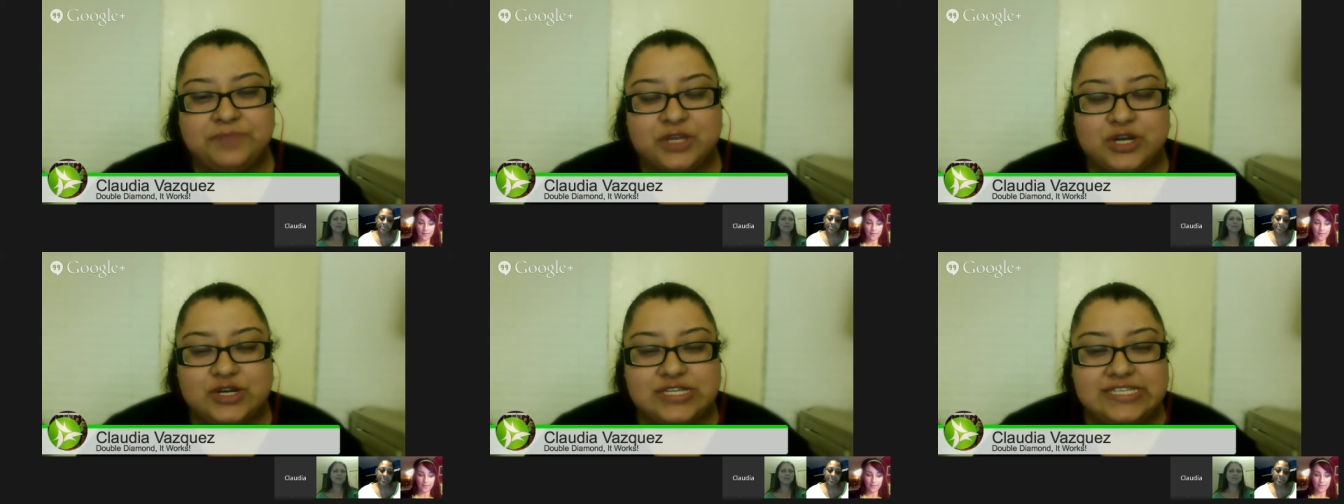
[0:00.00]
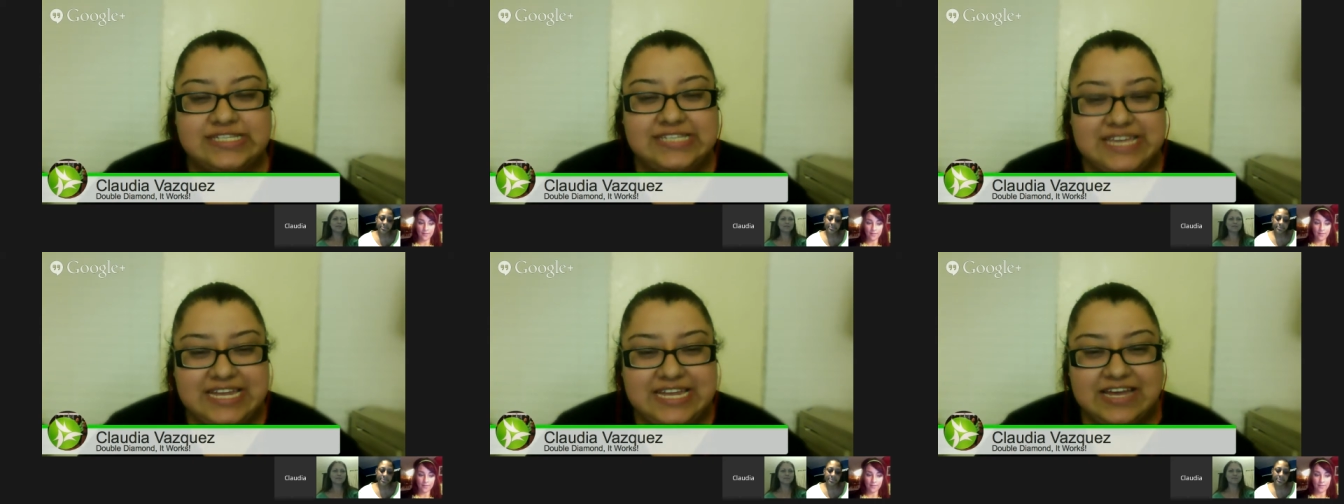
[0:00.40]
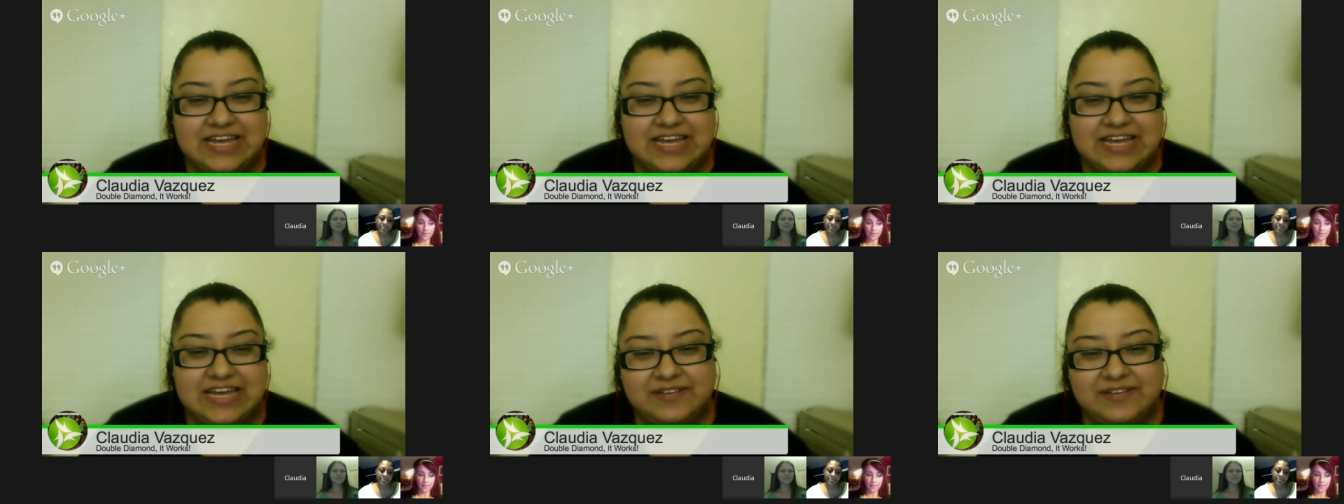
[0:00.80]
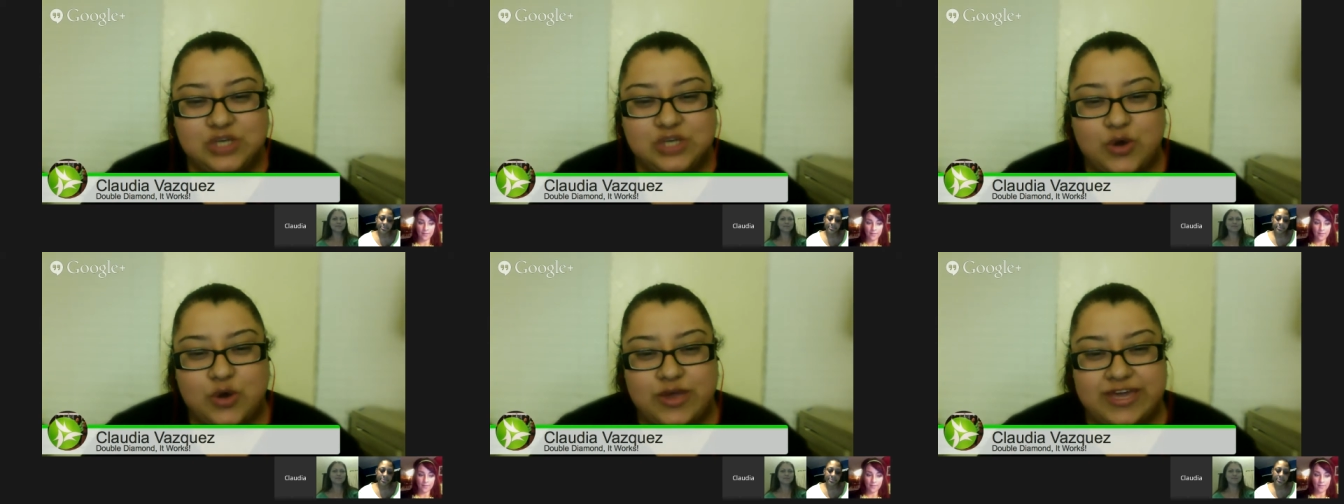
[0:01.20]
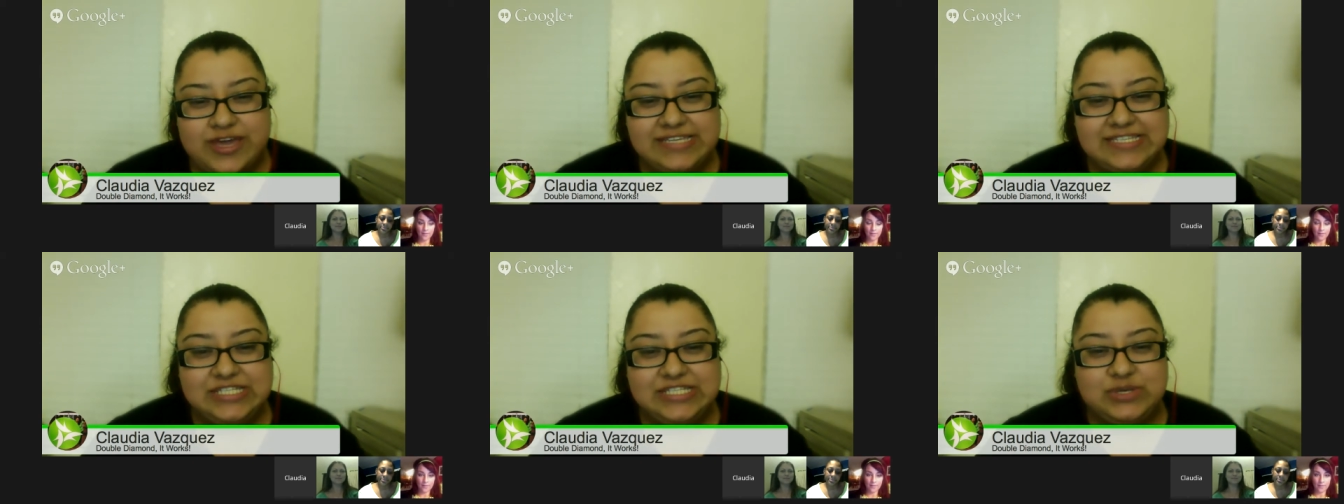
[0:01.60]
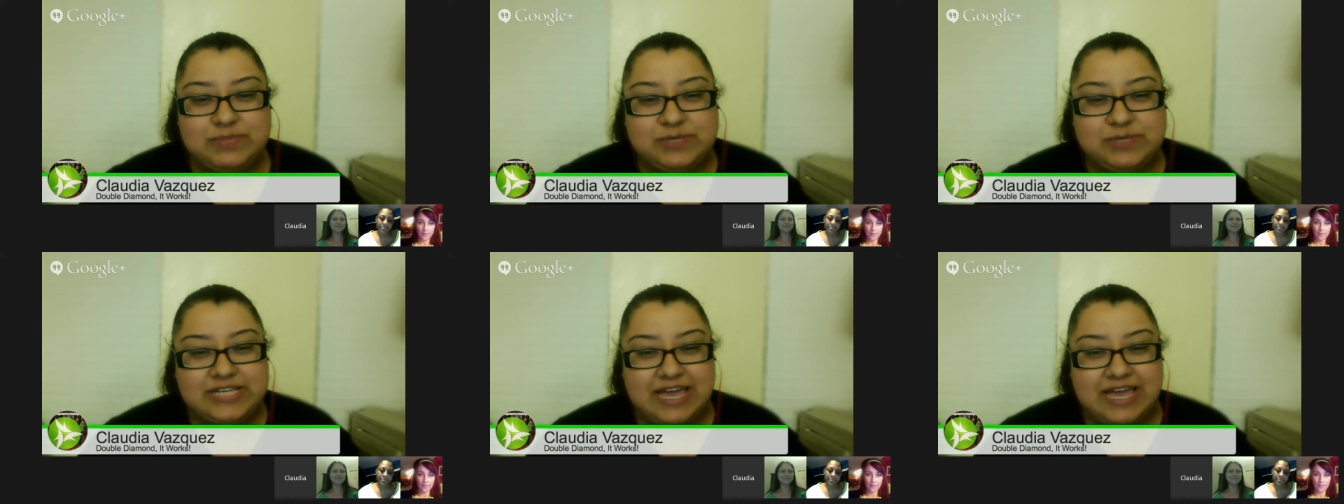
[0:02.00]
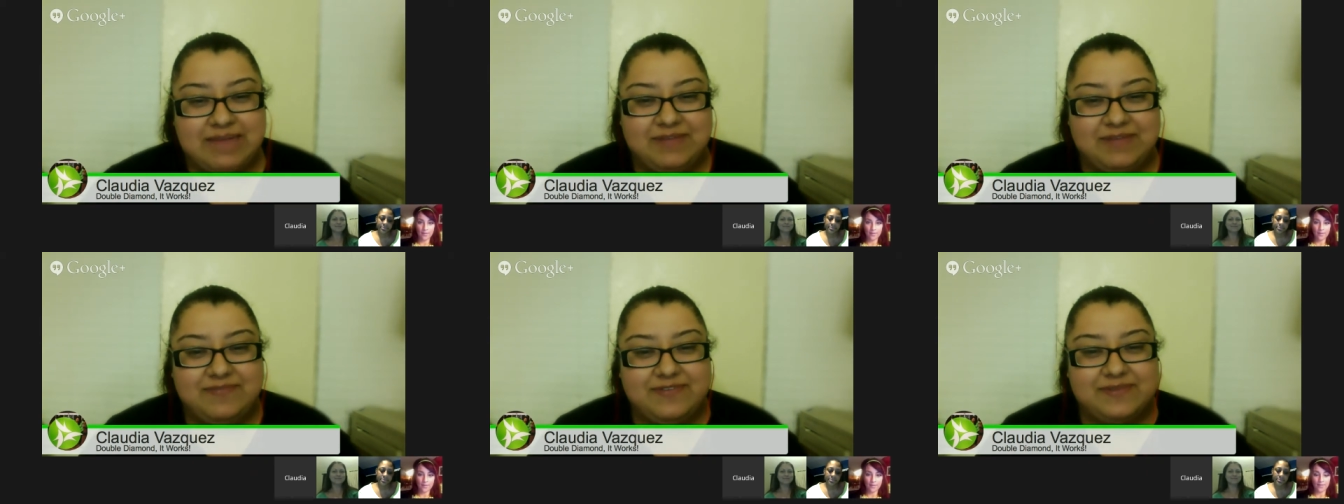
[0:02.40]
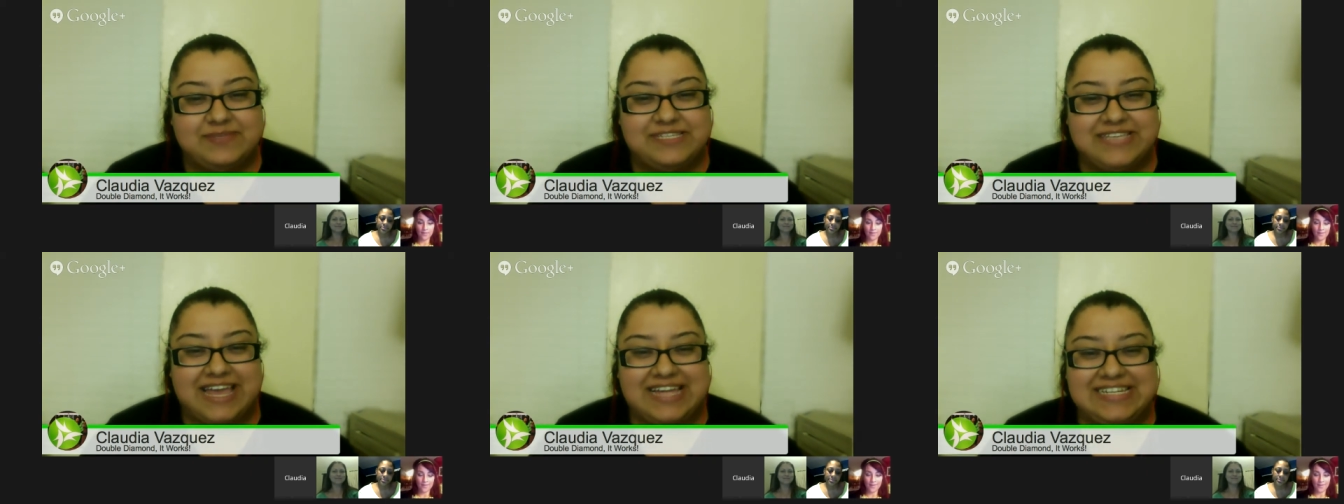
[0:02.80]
Christina Torres, Triple Diamond from San